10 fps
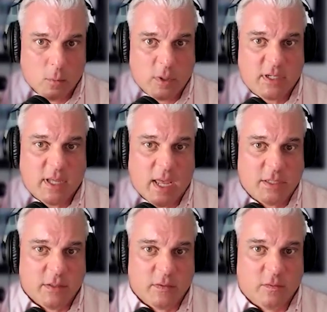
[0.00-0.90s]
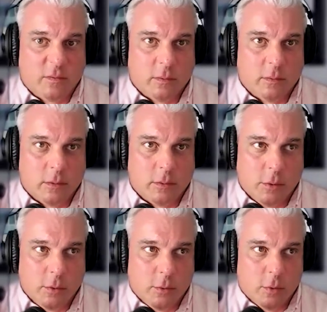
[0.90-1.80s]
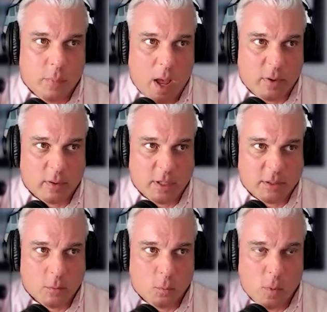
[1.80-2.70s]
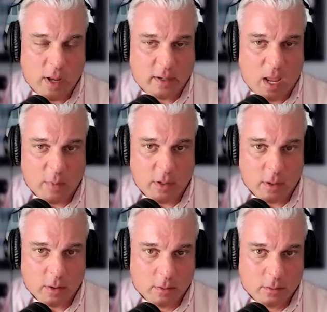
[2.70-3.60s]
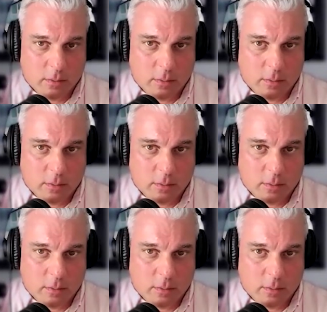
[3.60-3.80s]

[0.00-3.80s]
which catches your population one time a year.